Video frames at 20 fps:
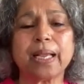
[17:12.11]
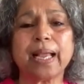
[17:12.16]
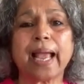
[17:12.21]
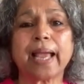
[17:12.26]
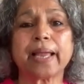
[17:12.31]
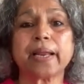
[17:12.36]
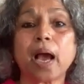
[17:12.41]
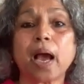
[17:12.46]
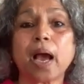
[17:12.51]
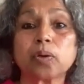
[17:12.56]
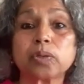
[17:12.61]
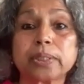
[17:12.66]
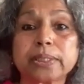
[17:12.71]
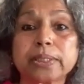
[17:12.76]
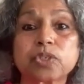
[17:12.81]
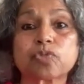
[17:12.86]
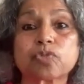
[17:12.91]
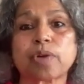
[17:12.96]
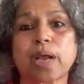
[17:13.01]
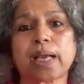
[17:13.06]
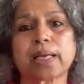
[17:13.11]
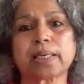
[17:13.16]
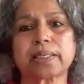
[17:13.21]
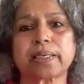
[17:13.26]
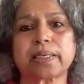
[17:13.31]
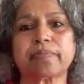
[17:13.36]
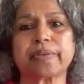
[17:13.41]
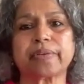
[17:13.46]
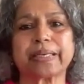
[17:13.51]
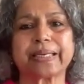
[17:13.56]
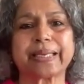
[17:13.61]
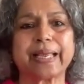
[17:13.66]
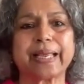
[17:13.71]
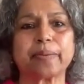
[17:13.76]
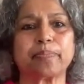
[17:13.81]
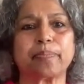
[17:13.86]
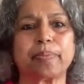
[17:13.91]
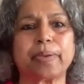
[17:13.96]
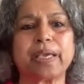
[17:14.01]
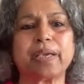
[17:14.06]
and how destructive it
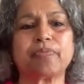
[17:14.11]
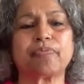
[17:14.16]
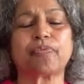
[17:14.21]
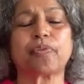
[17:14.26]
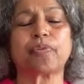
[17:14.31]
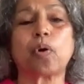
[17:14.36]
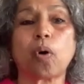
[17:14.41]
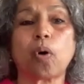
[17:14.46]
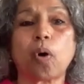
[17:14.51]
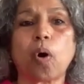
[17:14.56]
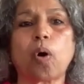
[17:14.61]
can be for